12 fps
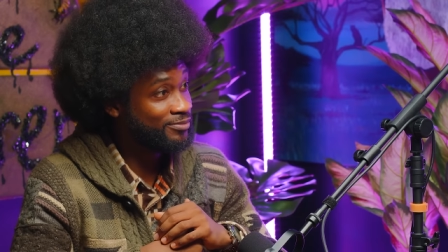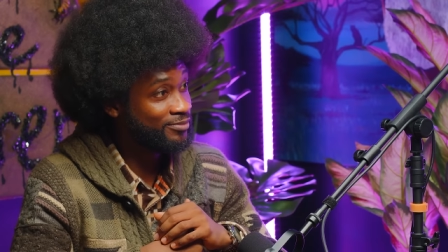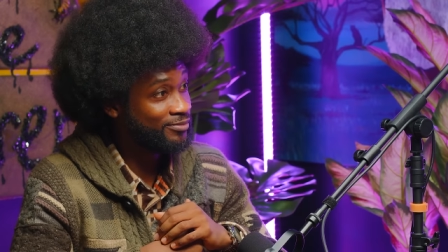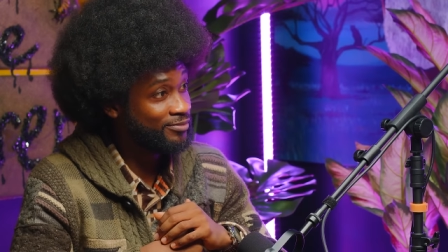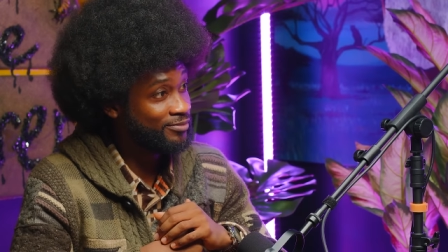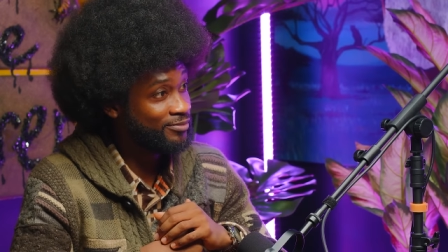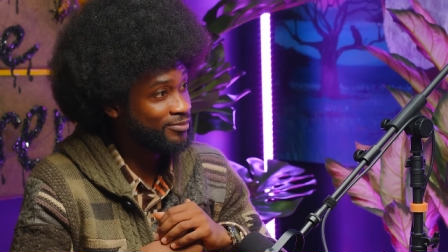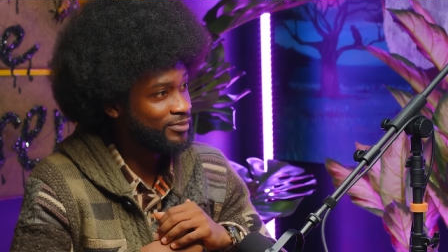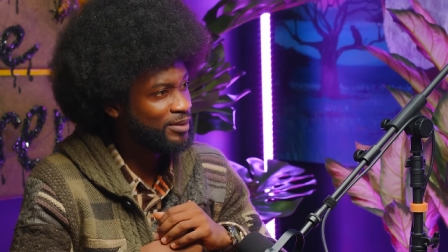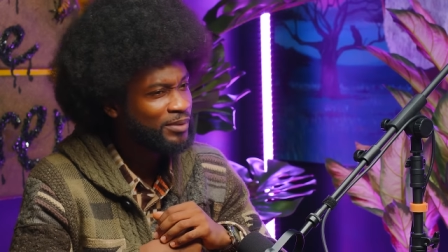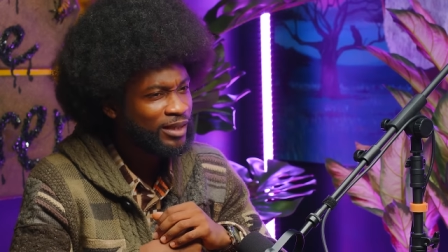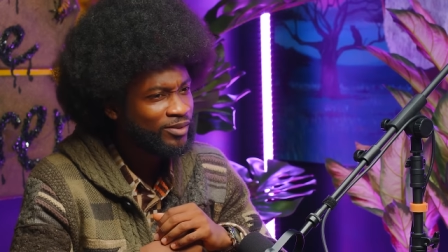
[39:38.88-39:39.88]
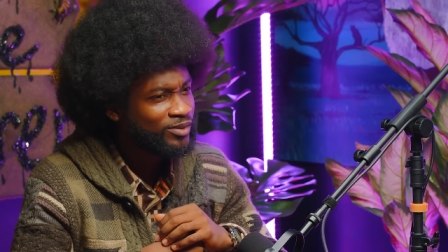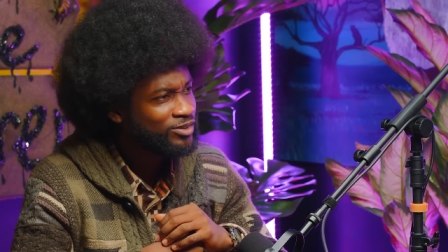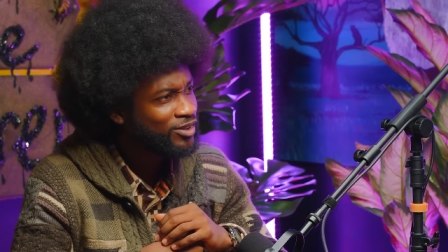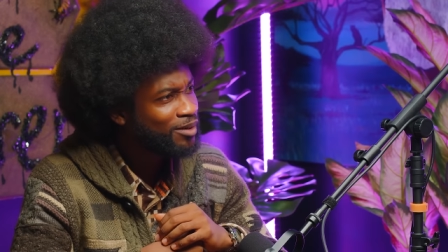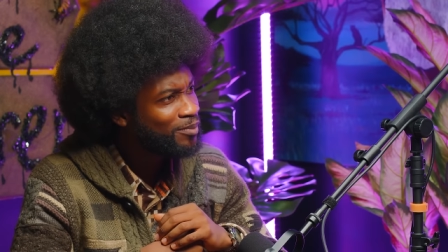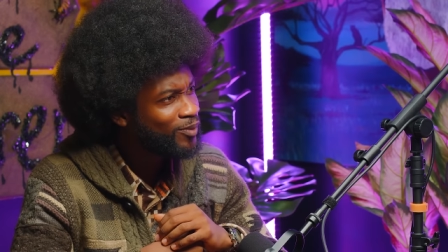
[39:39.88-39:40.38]
Yeah. Like, what are you
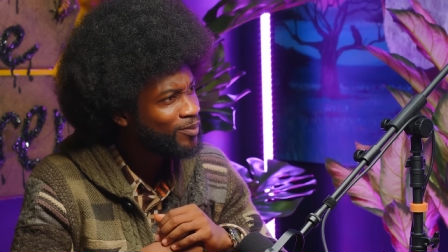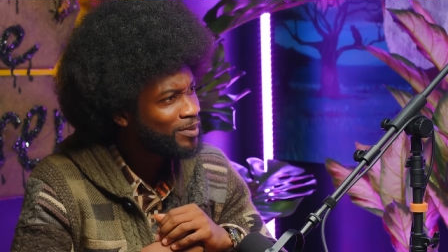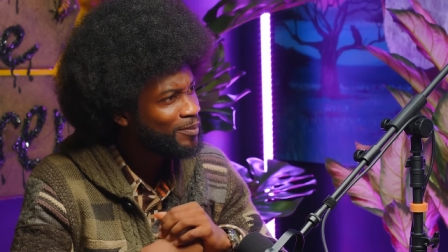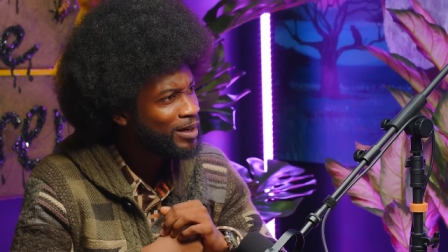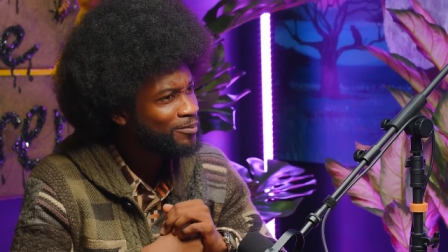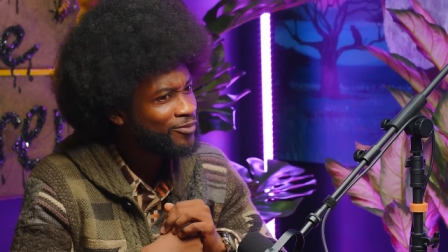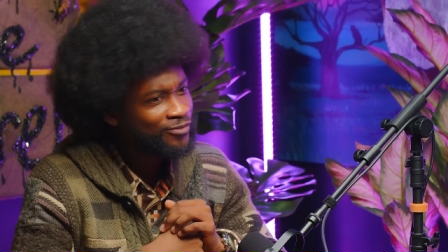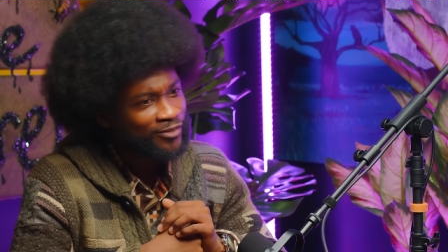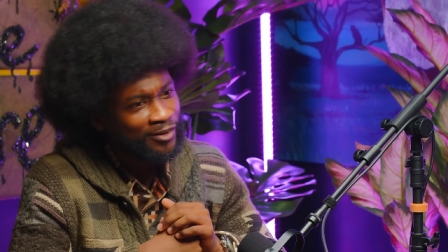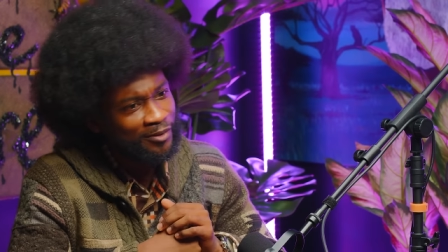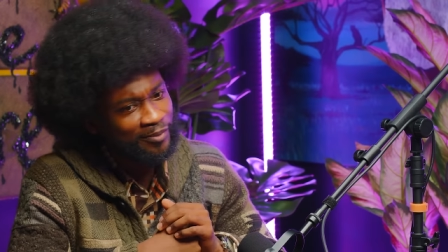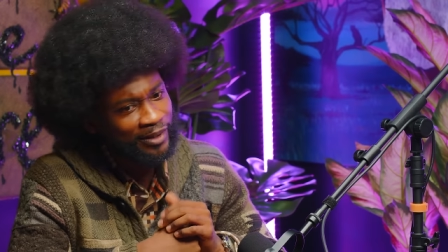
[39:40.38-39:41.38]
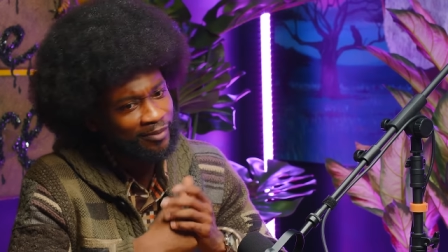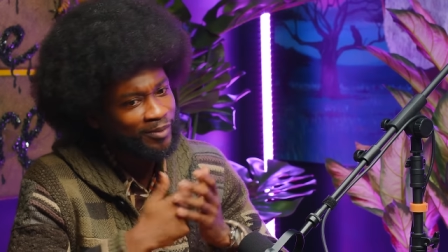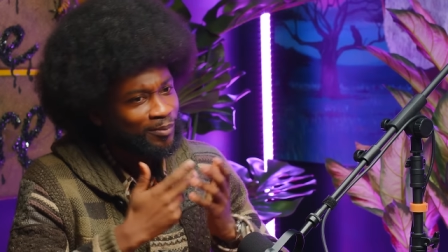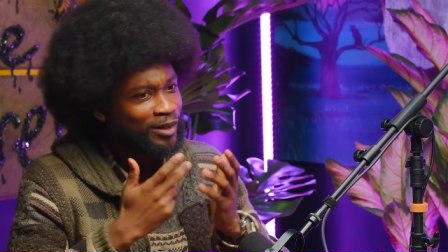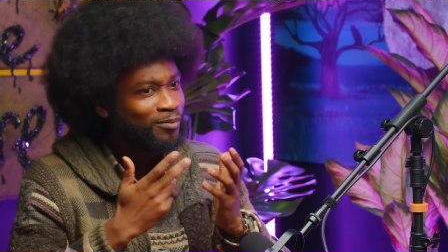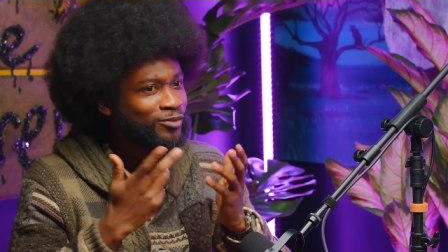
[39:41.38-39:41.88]
talking about? Where my mama from? Like, my
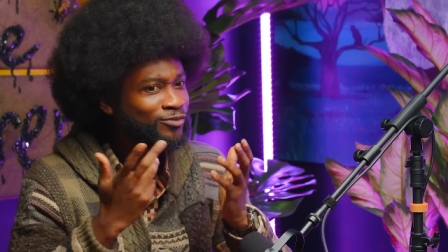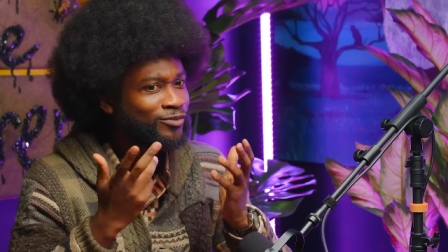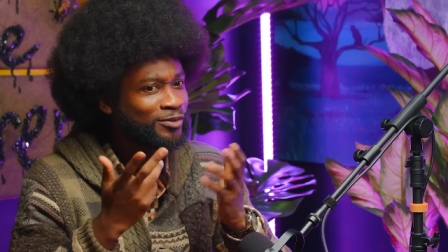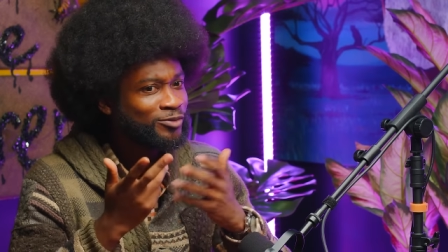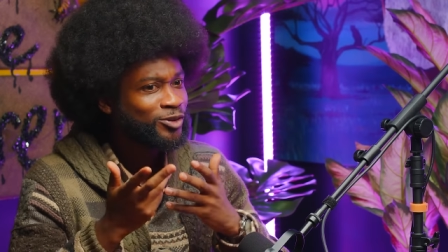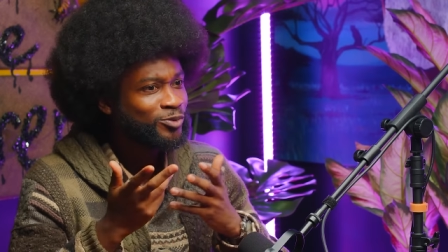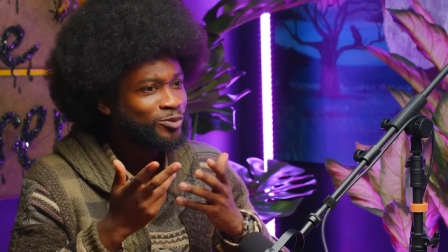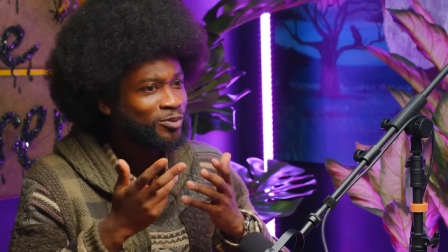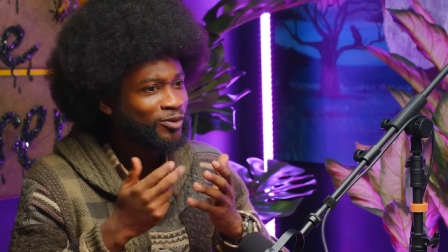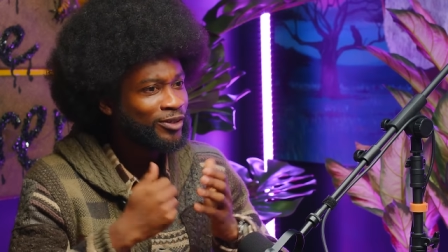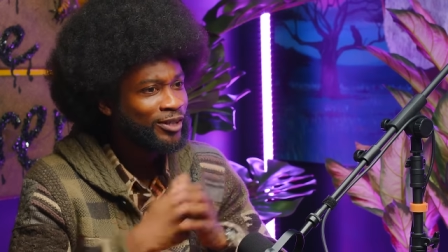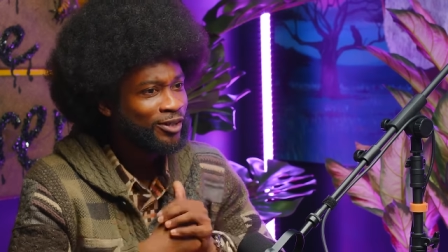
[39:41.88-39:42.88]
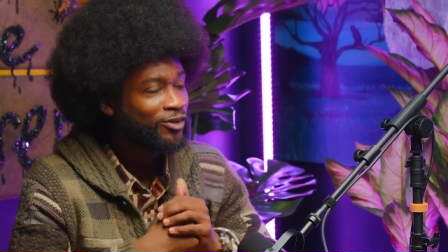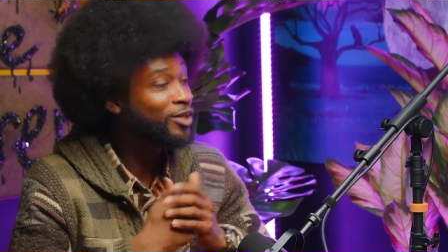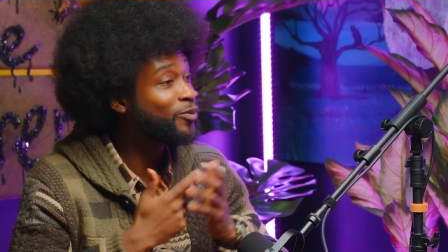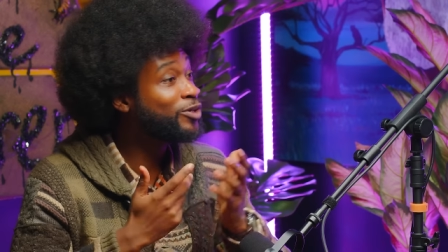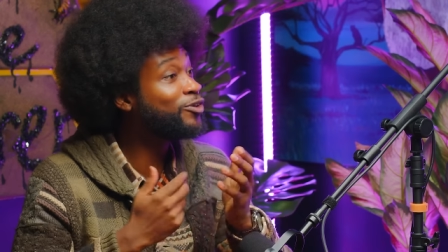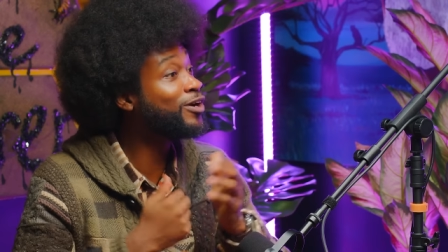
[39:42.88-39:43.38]
mama from, she was born here. Okay,
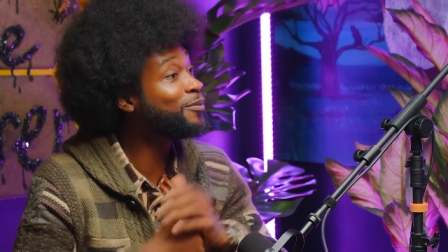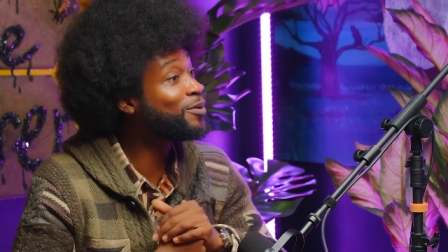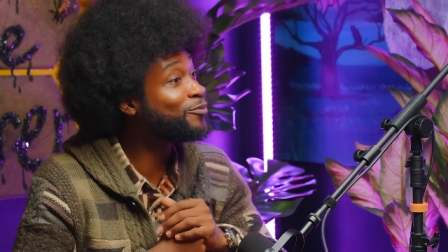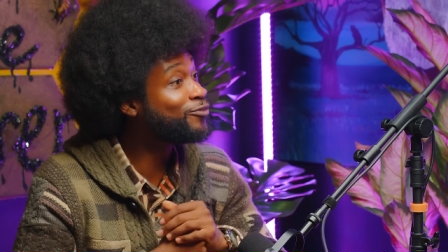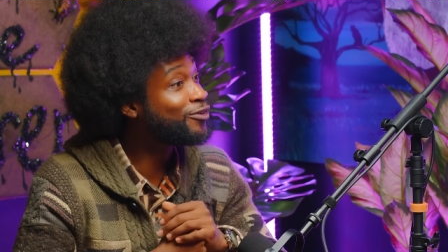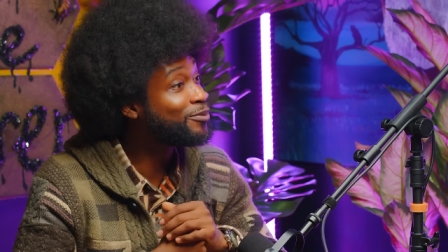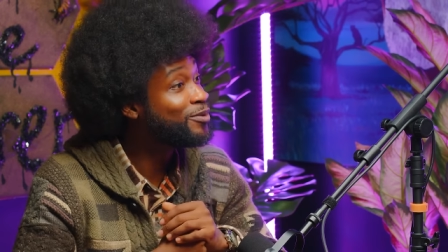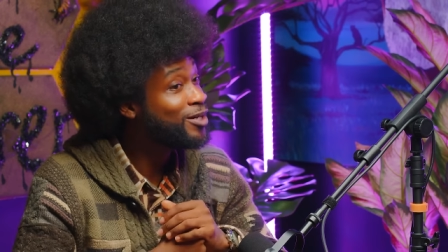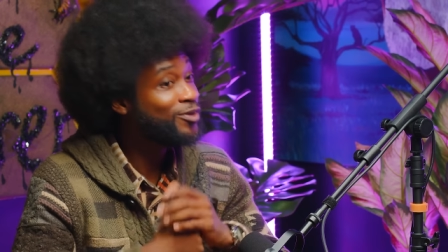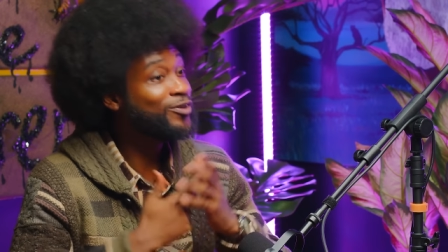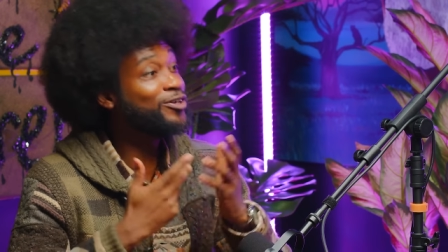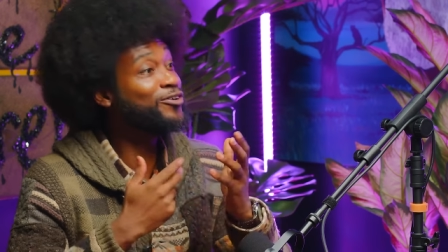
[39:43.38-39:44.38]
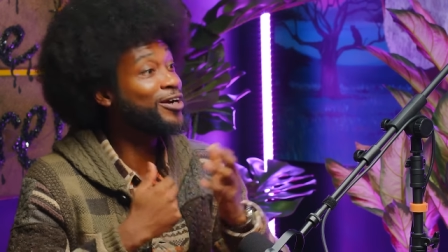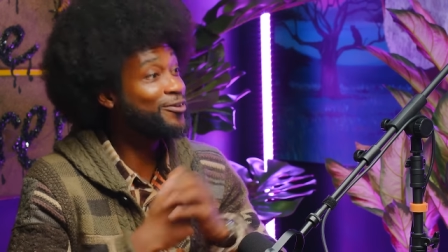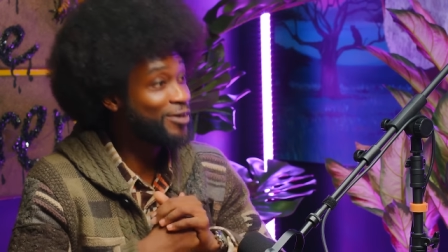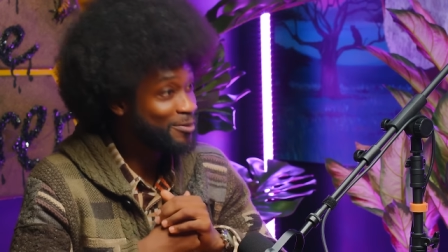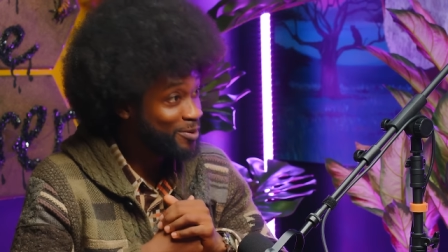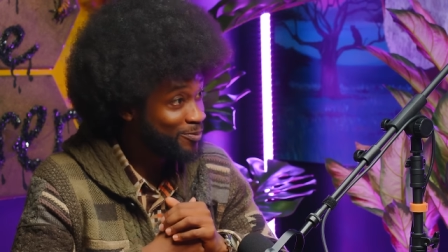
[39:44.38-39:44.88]
where your grandmama from? Where your
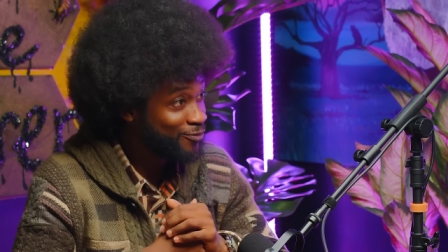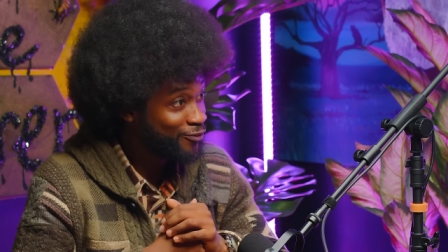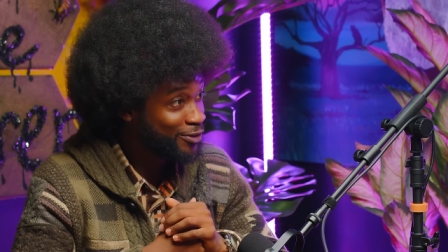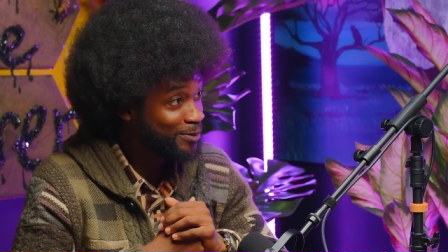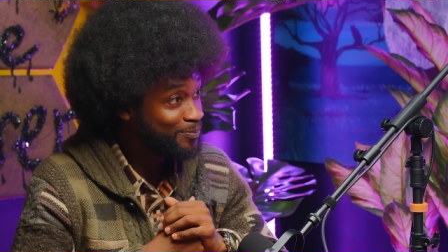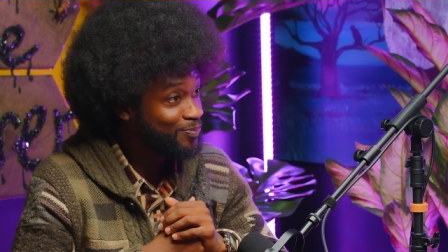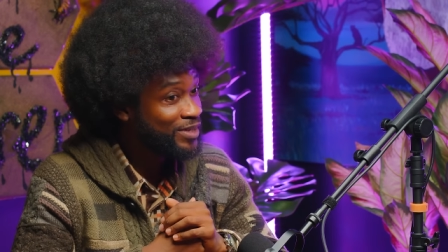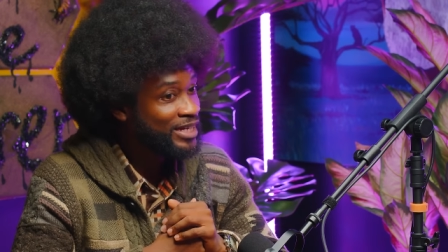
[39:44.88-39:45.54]
great-grandmama from?